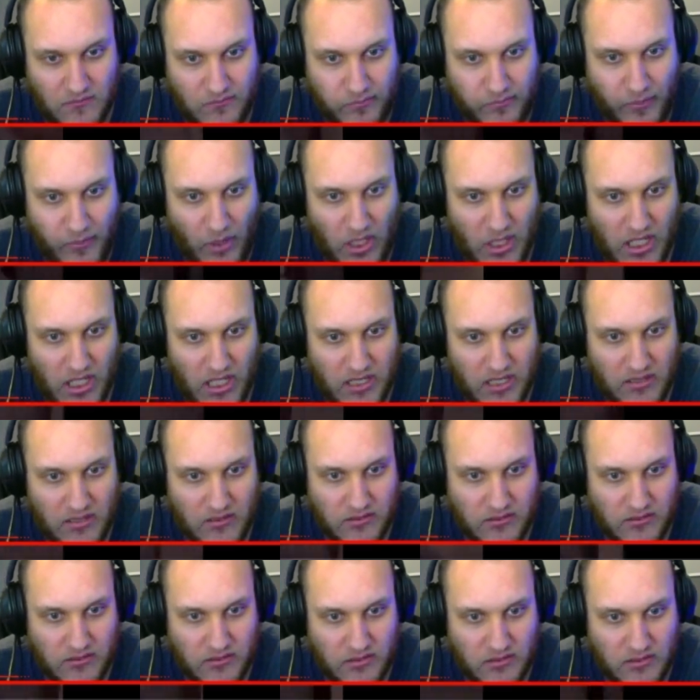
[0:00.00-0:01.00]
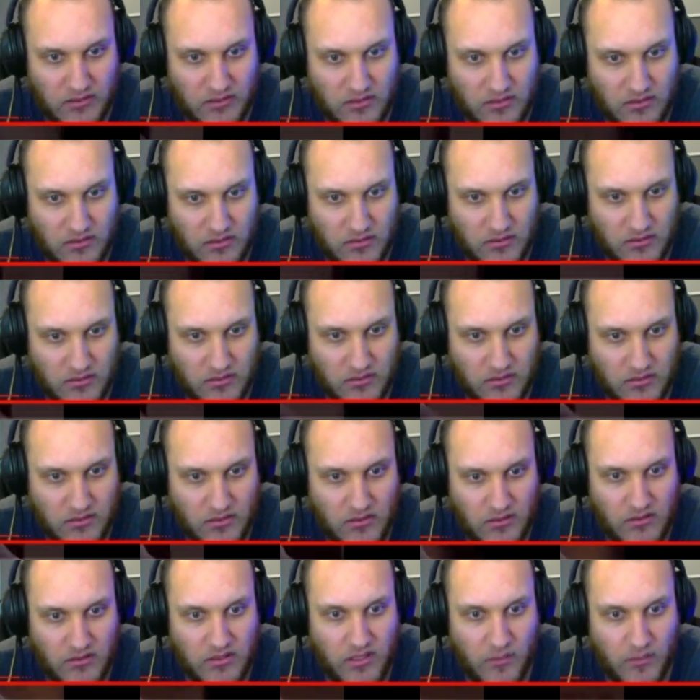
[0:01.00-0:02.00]
But
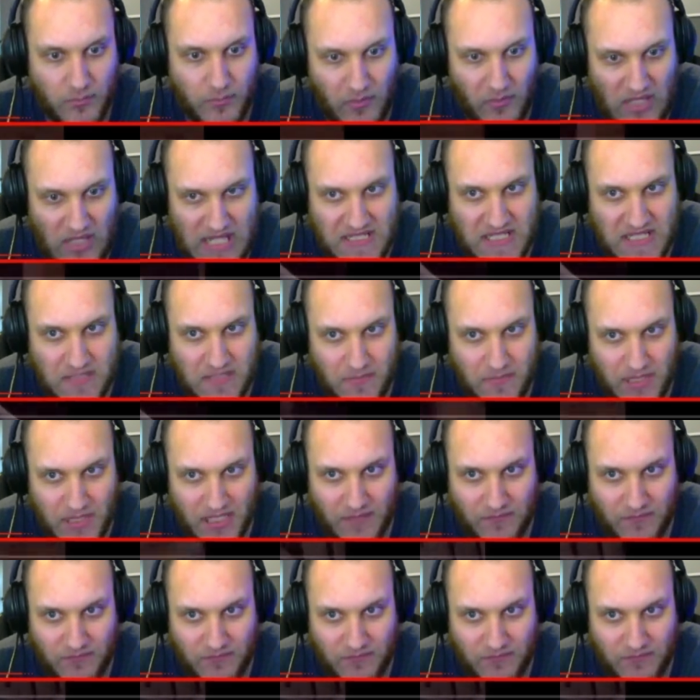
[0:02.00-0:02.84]
they're planting B.